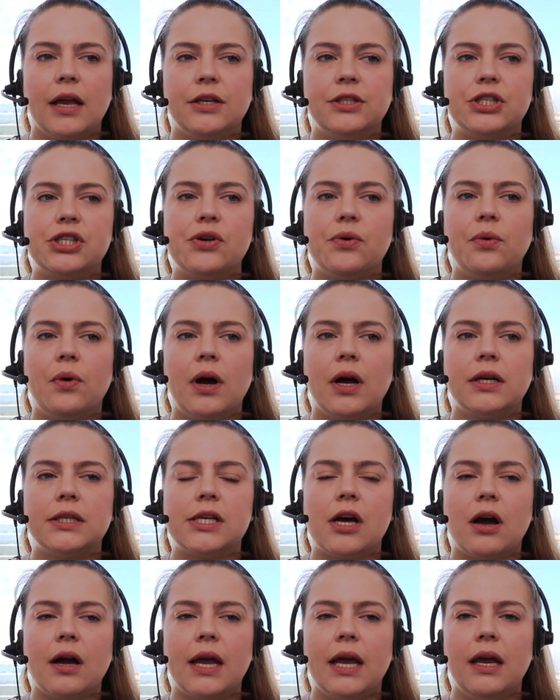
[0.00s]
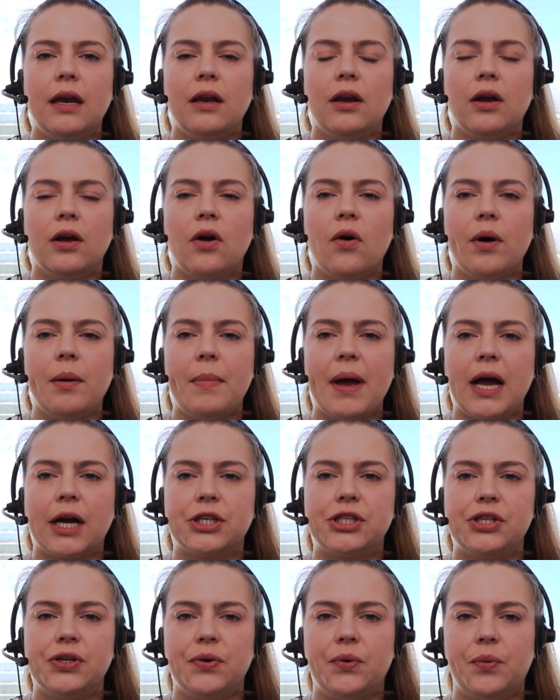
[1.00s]
And so going back
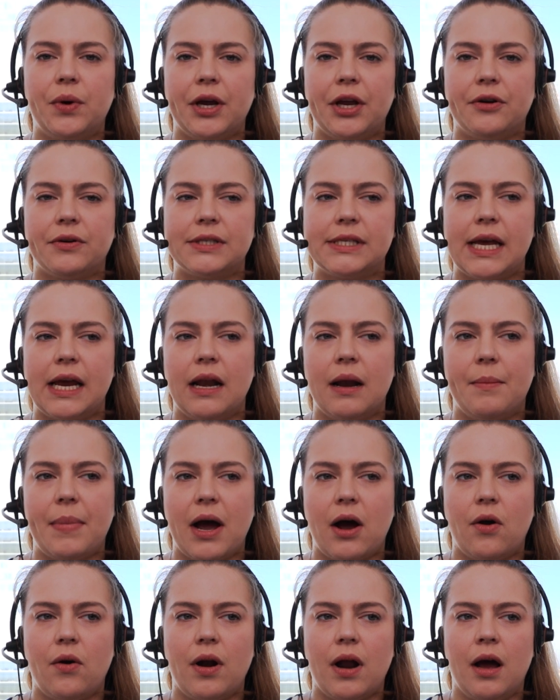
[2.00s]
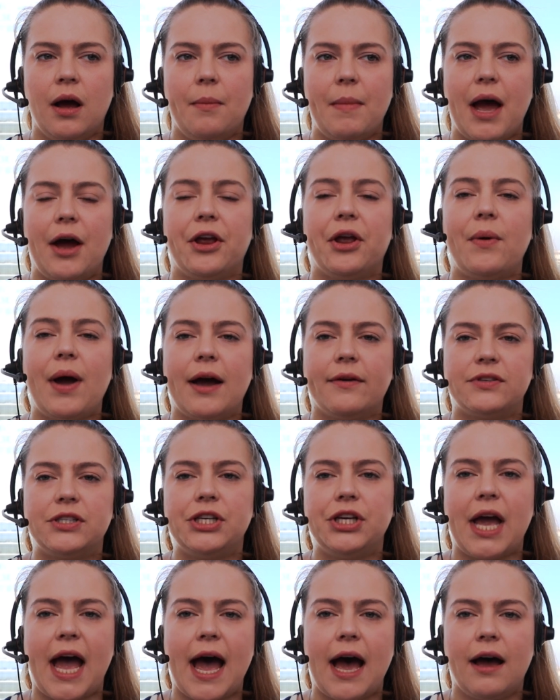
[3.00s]
to what you're saying about how you have to
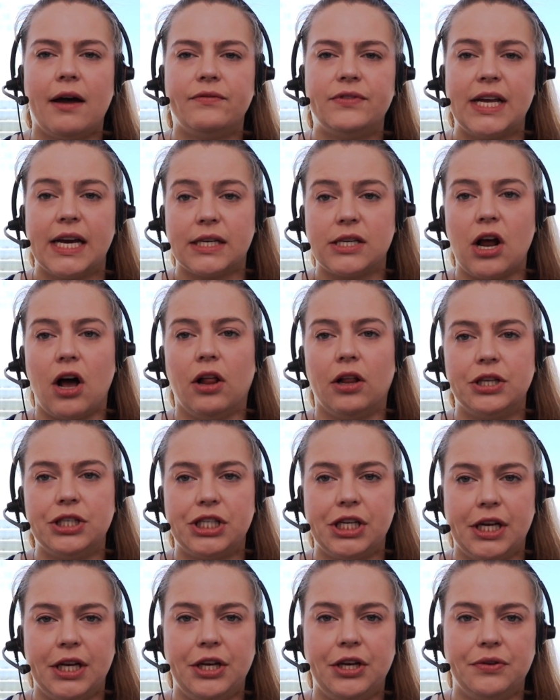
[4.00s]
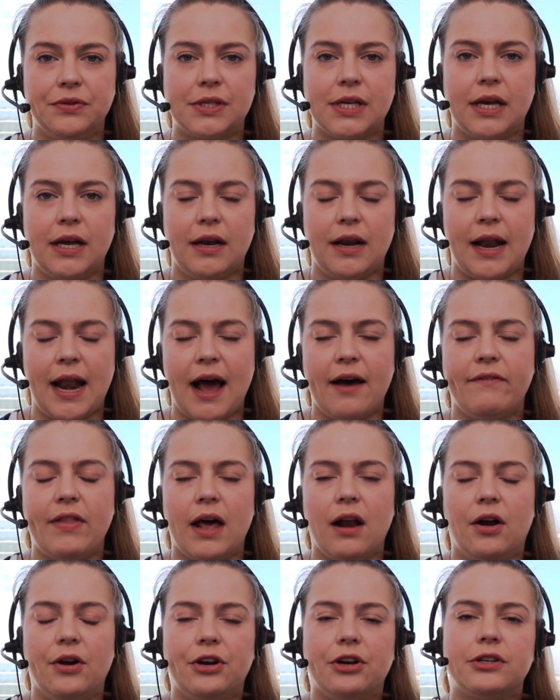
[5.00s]
have technology and use it and have
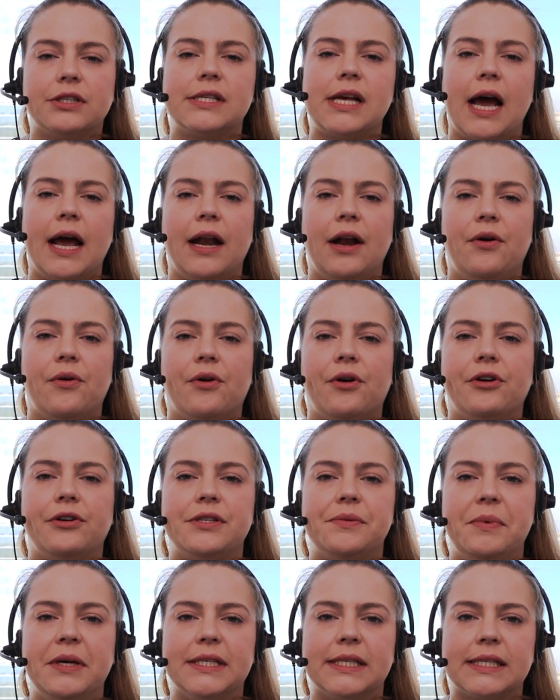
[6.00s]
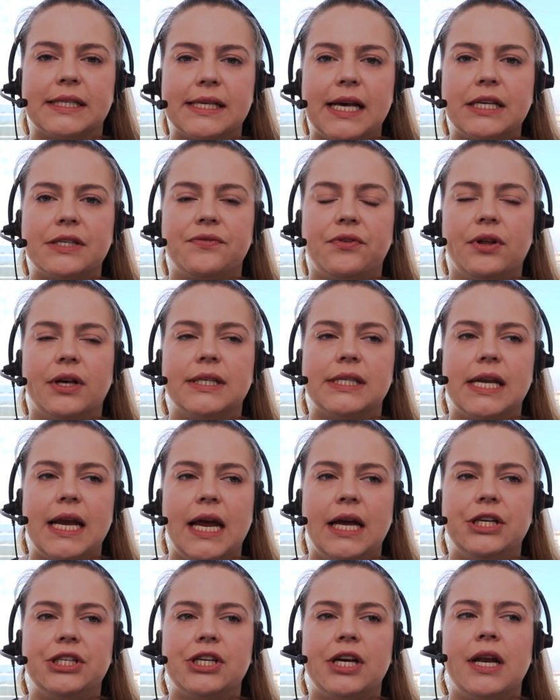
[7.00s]
that on your side in order to be successful as an
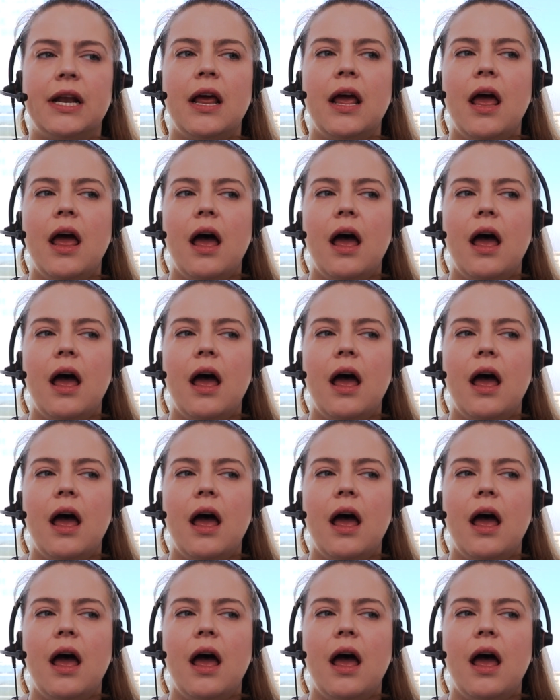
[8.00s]
agent,